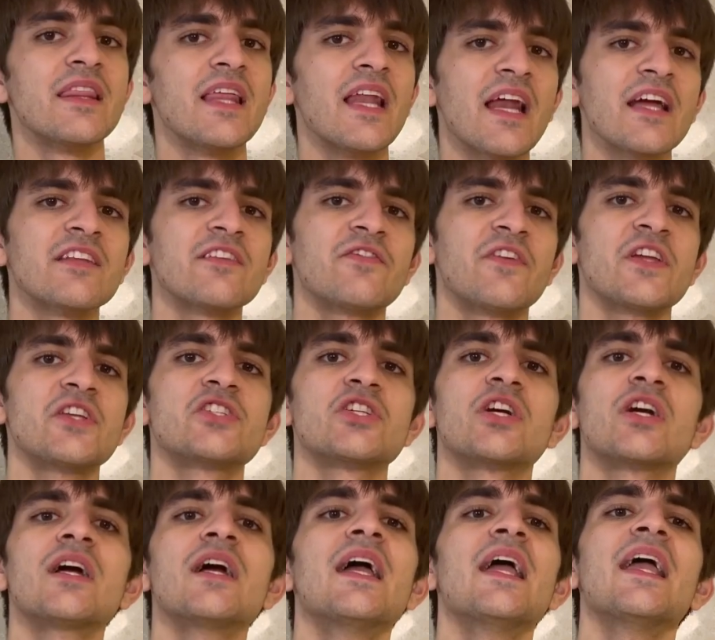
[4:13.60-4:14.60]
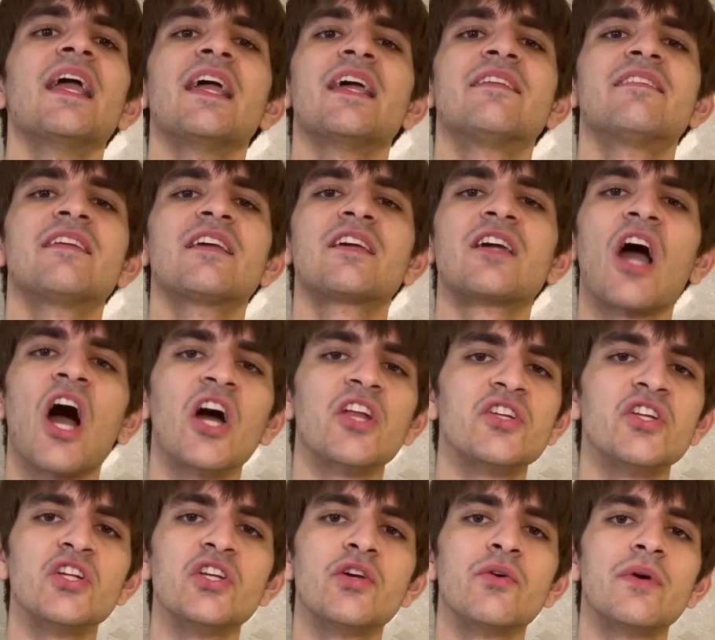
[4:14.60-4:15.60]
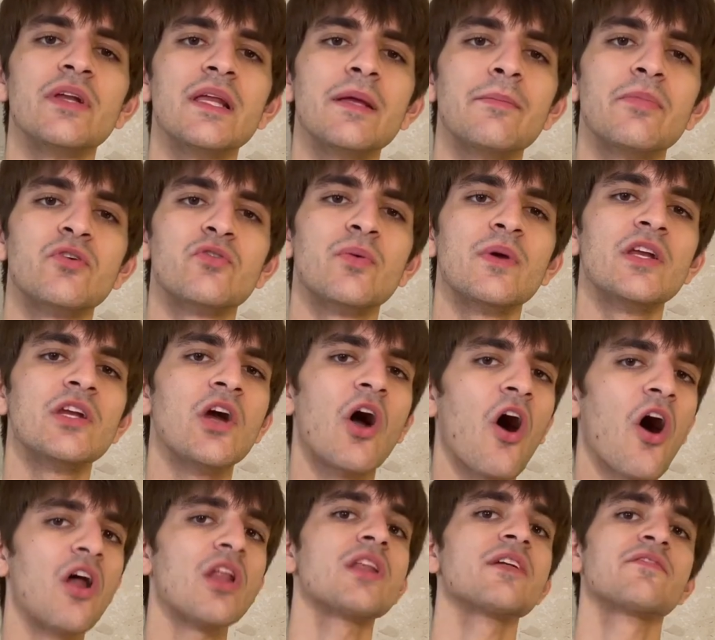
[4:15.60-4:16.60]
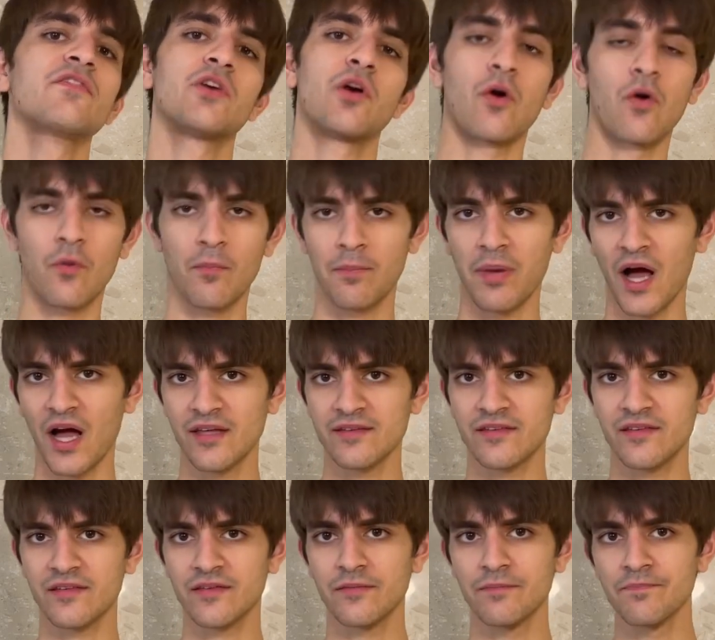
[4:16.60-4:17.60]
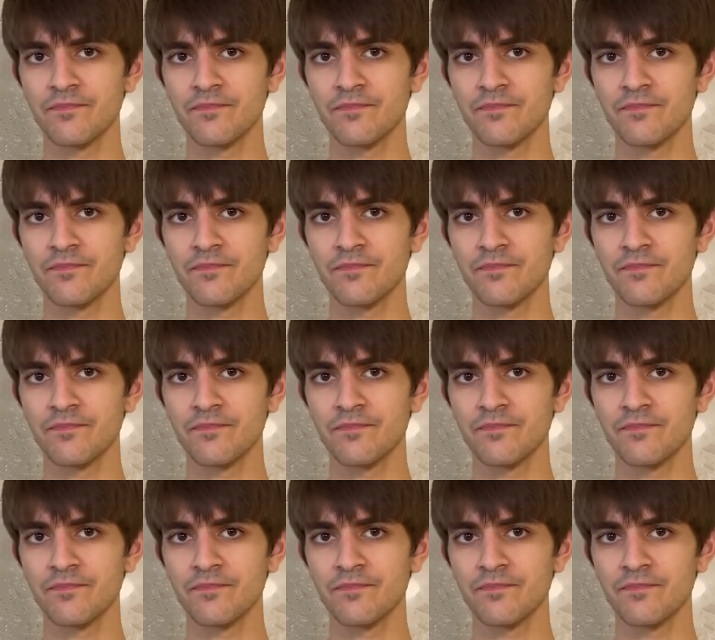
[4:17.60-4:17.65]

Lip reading: The next feature is the continuity between all of your HomePods.